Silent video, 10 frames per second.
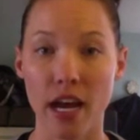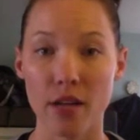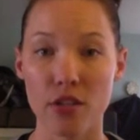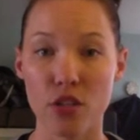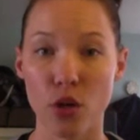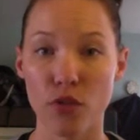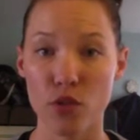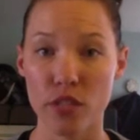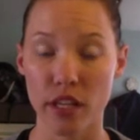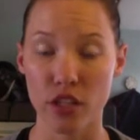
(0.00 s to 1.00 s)
So if you
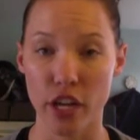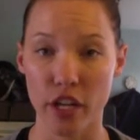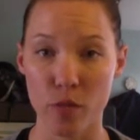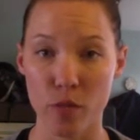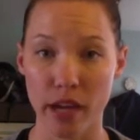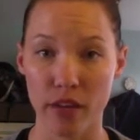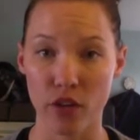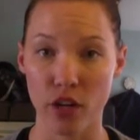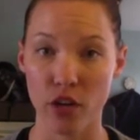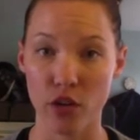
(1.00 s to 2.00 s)
sell a challenge pack
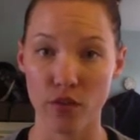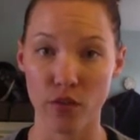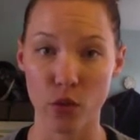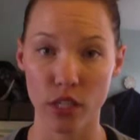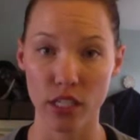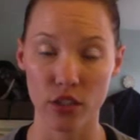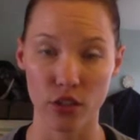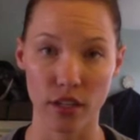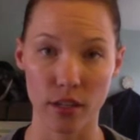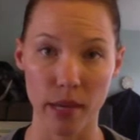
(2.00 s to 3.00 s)
for $140, you're
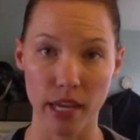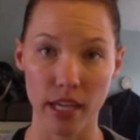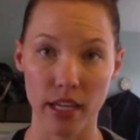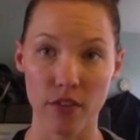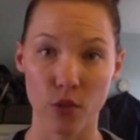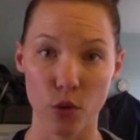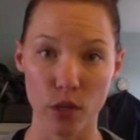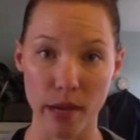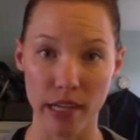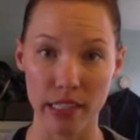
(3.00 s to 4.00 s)
going to make $40.
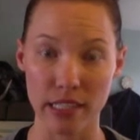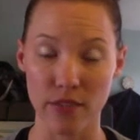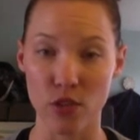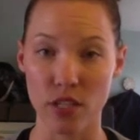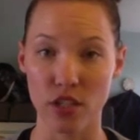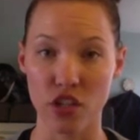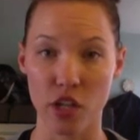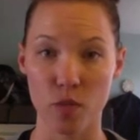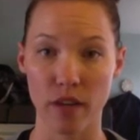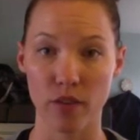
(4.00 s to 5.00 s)
If you sell a
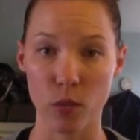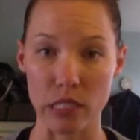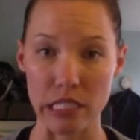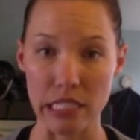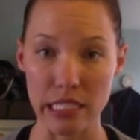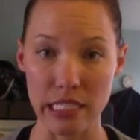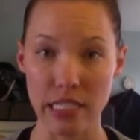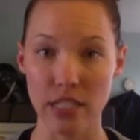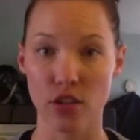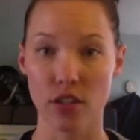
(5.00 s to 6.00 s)
challenge pack for
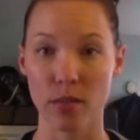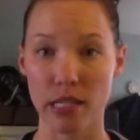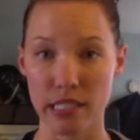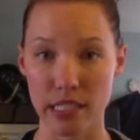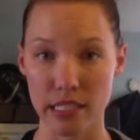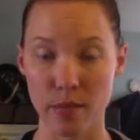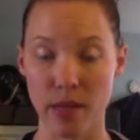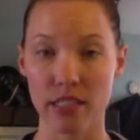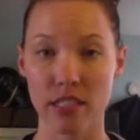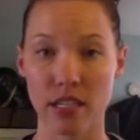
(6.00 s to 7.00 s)
$160, you're going to make $60,
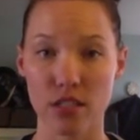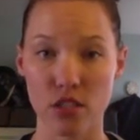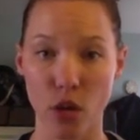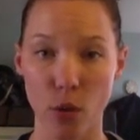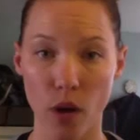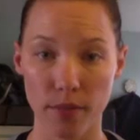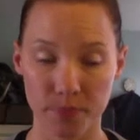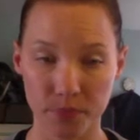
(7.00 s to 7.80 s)
and so on.